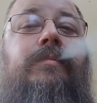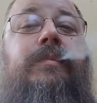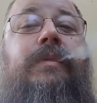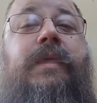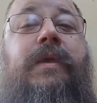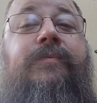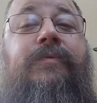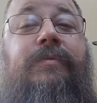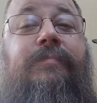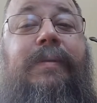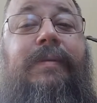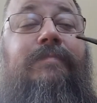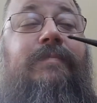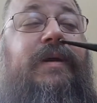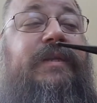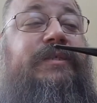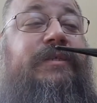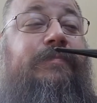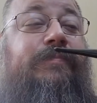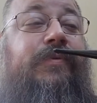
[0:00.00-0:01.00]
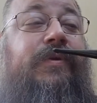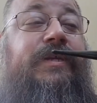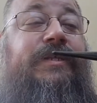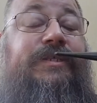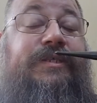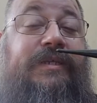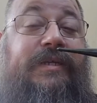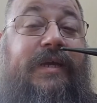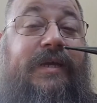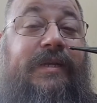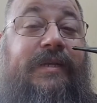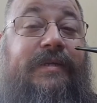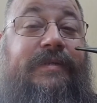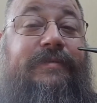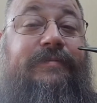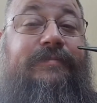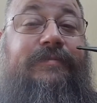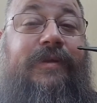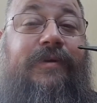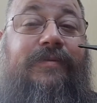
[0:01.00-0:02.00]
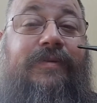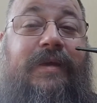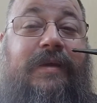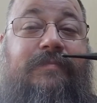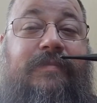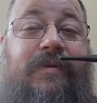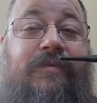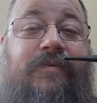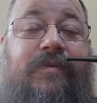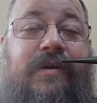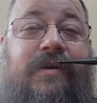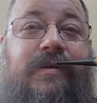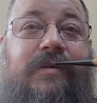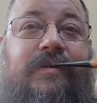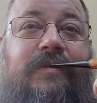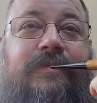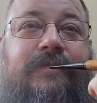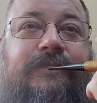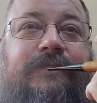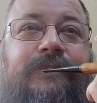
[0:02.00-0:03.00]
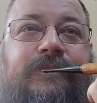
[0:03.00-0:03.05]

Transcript: it would be much appreciated. Don't get me wrong.